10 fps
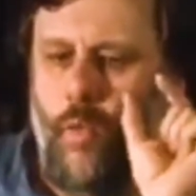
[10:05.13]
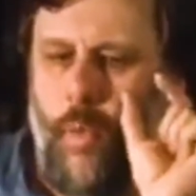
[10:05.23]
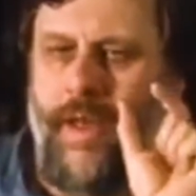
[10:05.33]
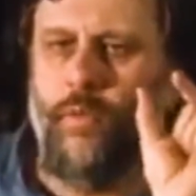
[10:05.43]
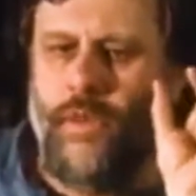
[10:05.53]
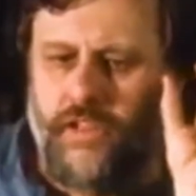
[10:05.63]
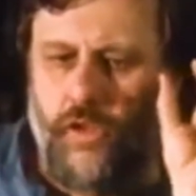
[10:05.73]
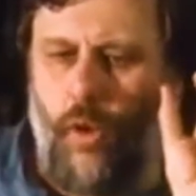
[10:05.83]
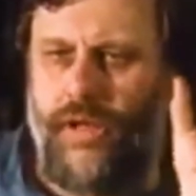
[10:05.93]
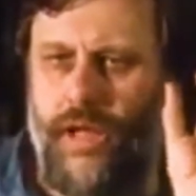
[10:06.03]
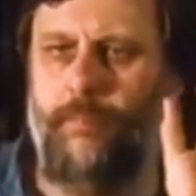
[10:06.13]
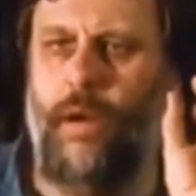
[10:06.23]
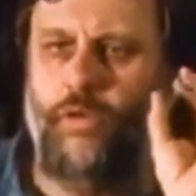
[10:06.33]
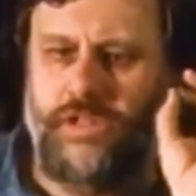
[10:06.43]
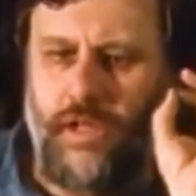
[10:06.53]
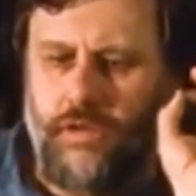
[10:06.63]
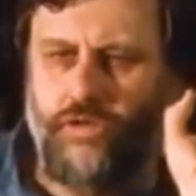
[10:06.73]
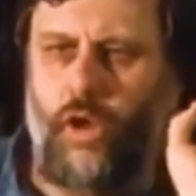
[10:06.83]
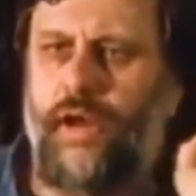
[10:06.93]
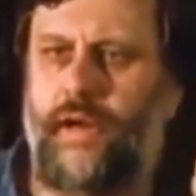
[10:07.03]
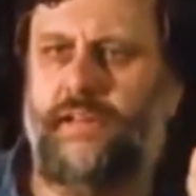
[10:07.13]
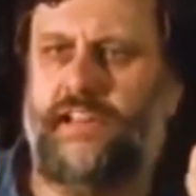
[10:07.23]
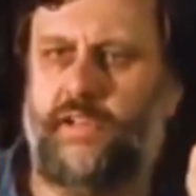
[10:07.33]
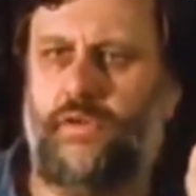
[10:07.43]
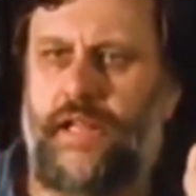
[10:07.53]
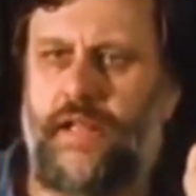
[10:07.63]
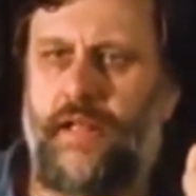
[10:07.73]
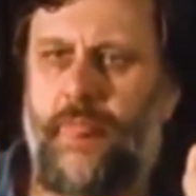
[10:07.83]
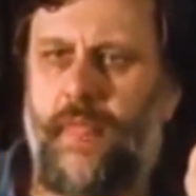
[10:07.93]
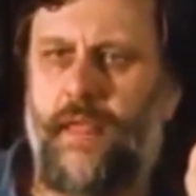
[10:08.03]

when we talk about tolerance today.